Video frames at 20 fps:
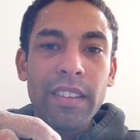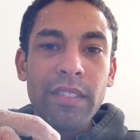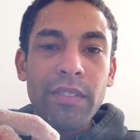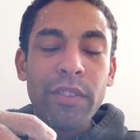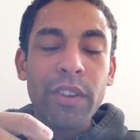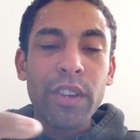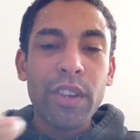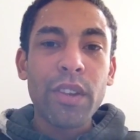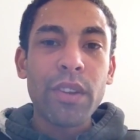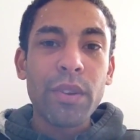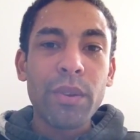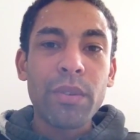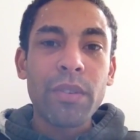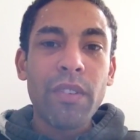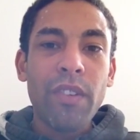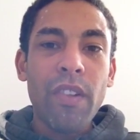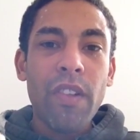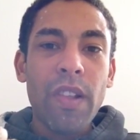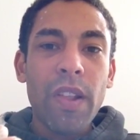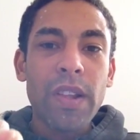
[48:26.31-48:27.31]
for you
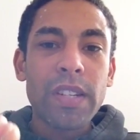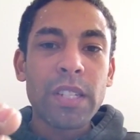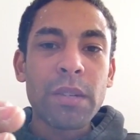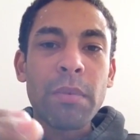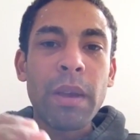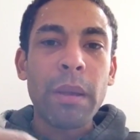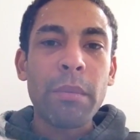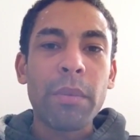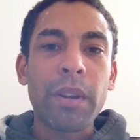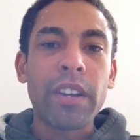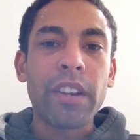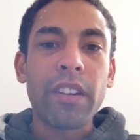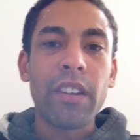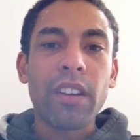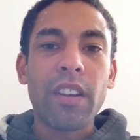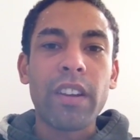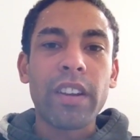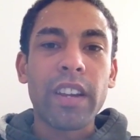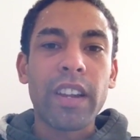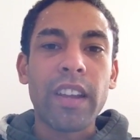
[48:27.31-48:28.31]
to make money
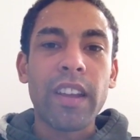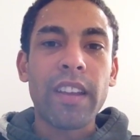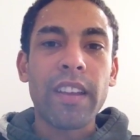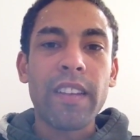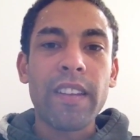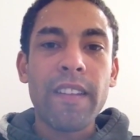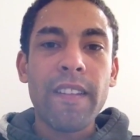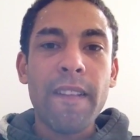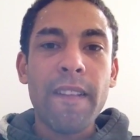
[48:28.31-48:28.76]
online, okay?